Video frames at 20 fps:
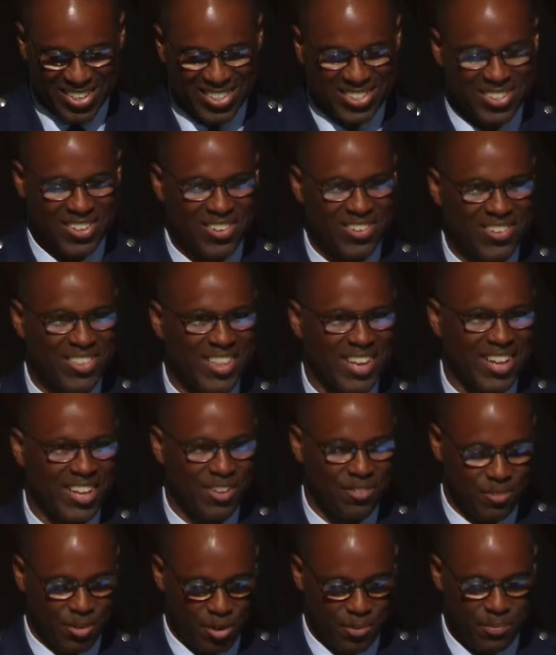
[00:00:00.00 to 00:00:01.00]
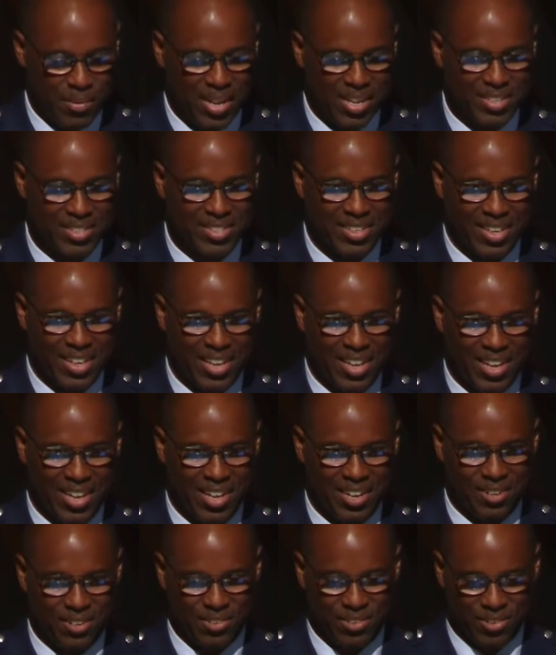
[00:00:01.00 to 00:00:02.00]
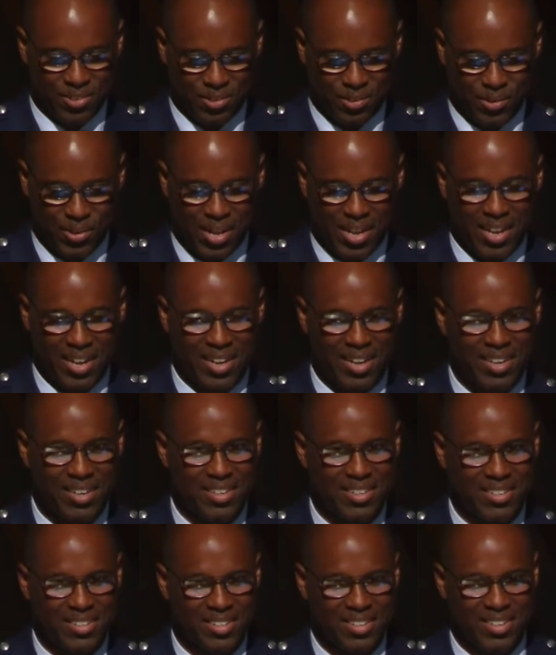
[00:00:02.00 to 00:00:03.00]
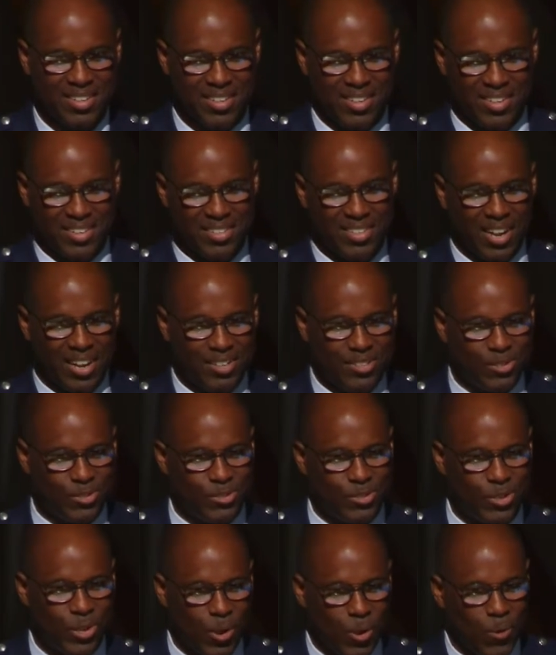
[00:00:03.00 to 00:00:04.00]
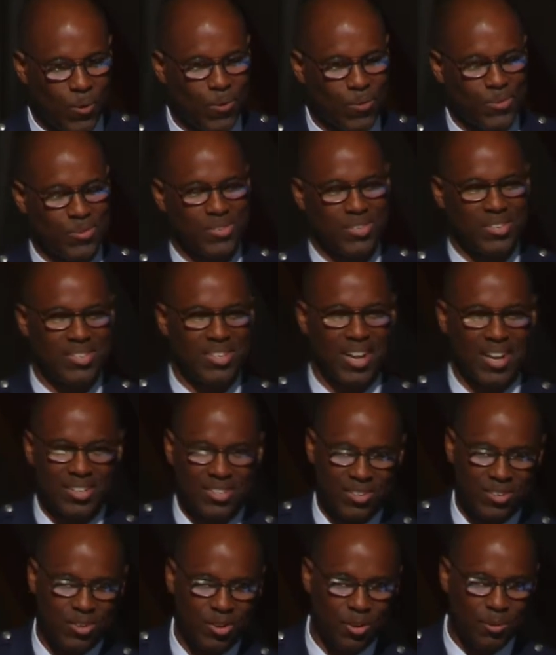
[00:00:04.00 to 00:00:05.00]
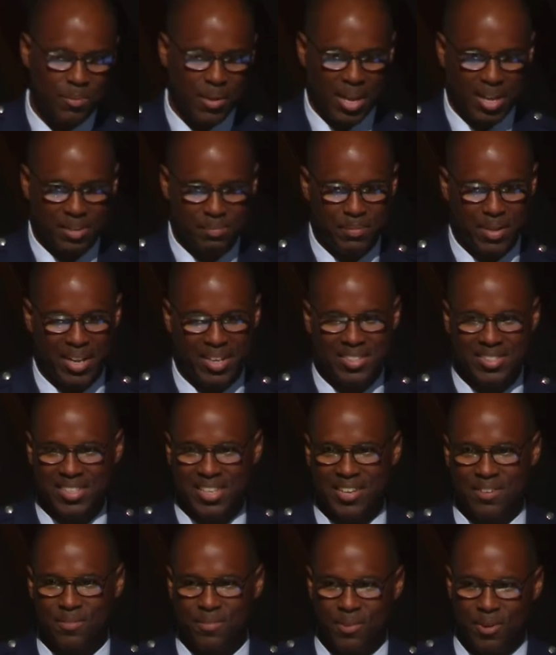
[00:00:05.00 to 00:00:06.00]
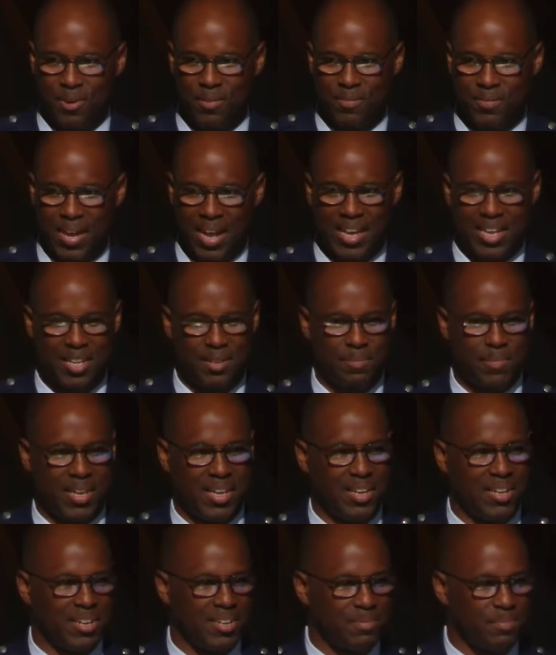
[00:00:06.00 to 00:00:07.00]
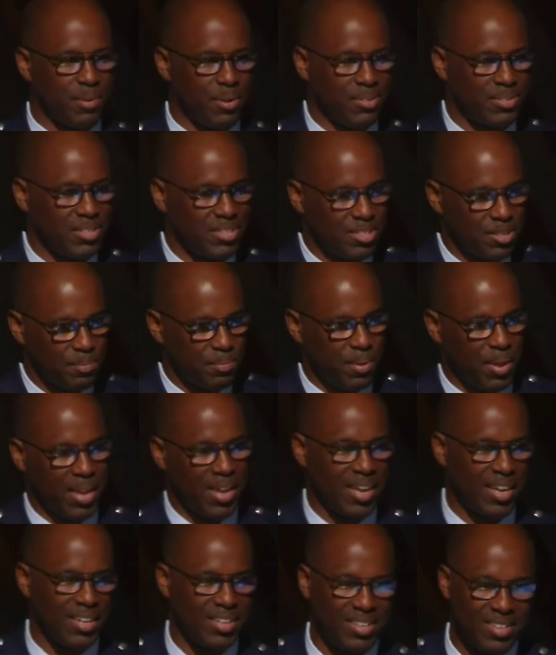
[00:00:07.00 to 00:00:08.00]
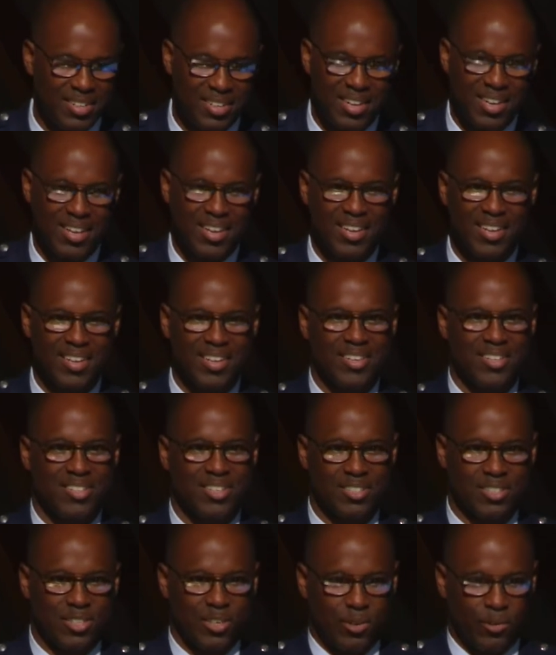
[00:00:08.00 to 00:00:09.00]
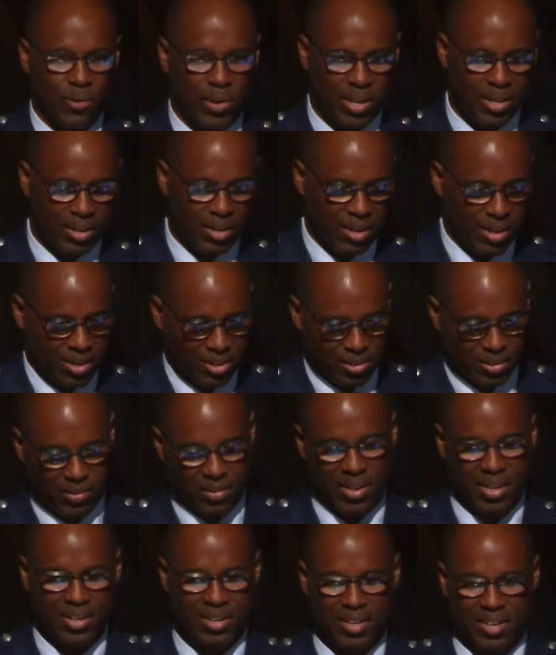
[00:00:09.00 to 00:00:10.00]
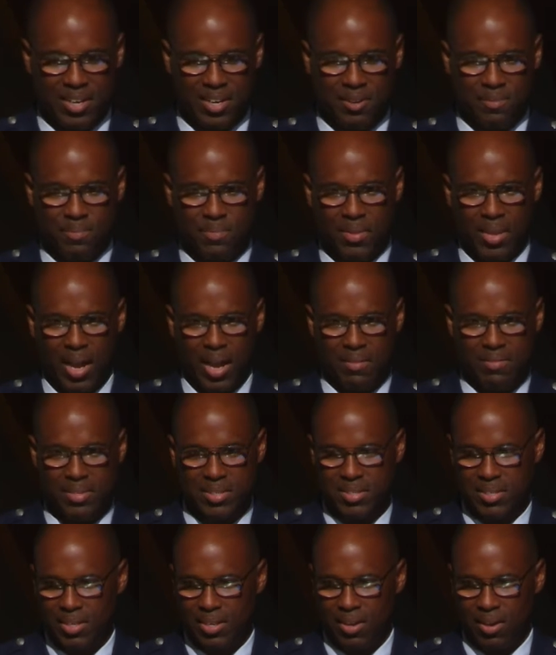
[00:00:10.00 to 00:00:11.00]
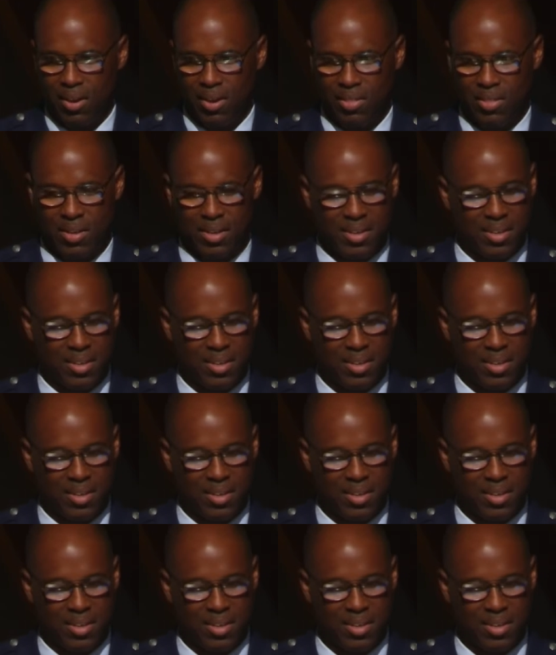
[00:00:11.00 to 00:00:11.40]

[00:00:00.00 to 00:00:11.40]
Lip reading: So thank you very much again to Dr. Jones and Dr. Goldbach-Monsky for inviting me to participate, and just a great honor, and obviously all